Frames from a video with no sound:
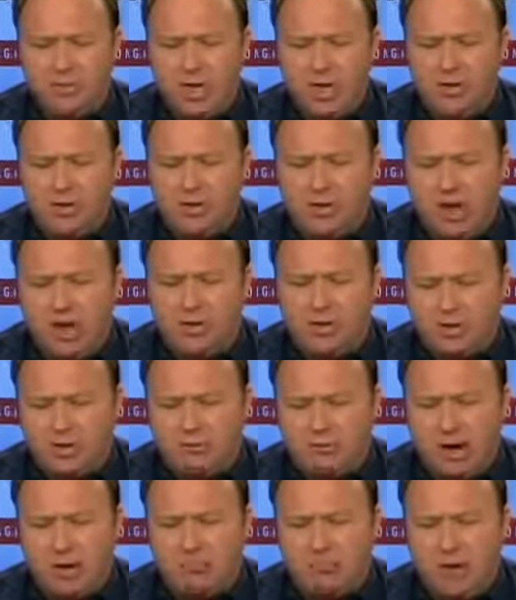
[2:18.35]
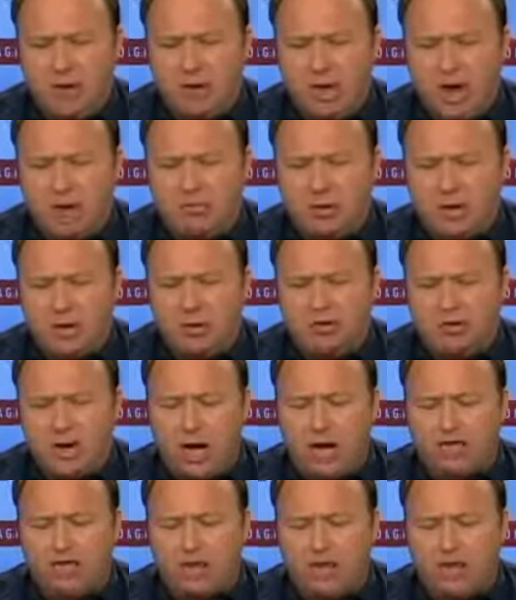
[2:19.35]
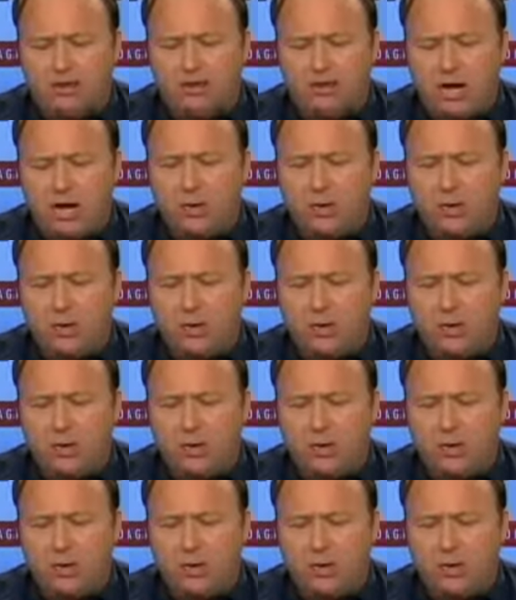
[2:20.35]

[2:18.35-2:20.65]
You know, it's not just mainline radio talk show hosts